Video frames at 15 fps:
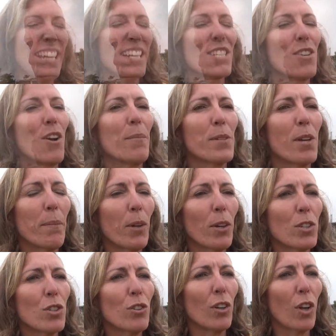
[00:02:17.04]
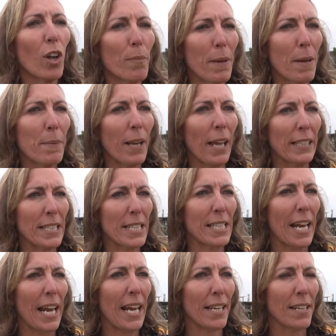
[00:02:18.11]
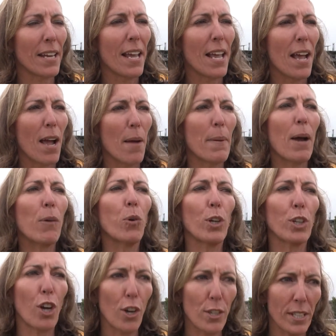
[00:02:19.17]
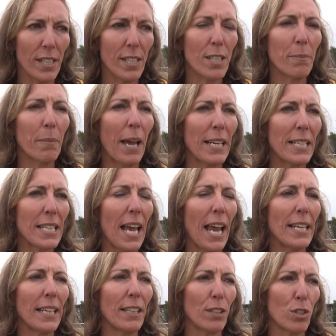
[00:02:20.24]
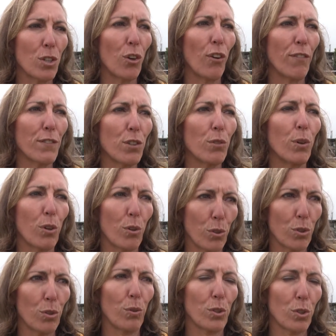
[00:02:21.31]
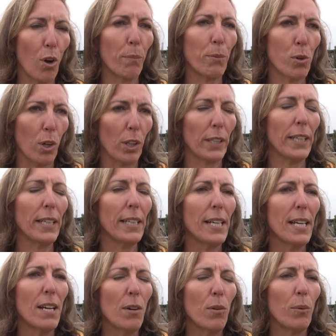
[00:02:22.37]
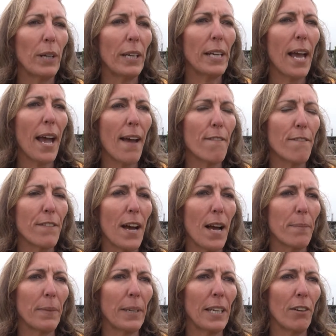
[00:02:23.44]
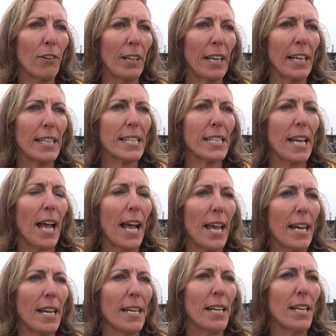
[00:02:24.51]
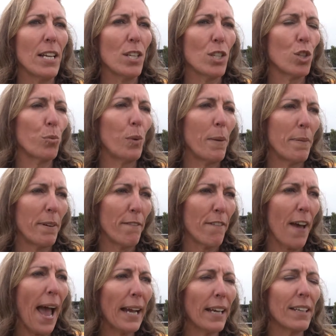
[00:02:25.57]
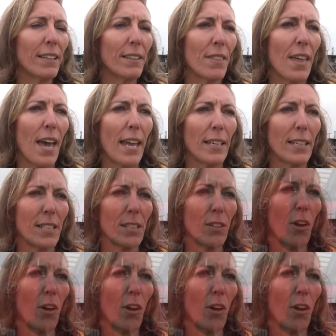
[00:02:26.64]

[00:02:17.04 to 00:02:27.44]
Yes, Tom, so I'm not sure a lot of people understand about what goes into maintaining the turf to a top quality. We have here at East a sweeper vac that is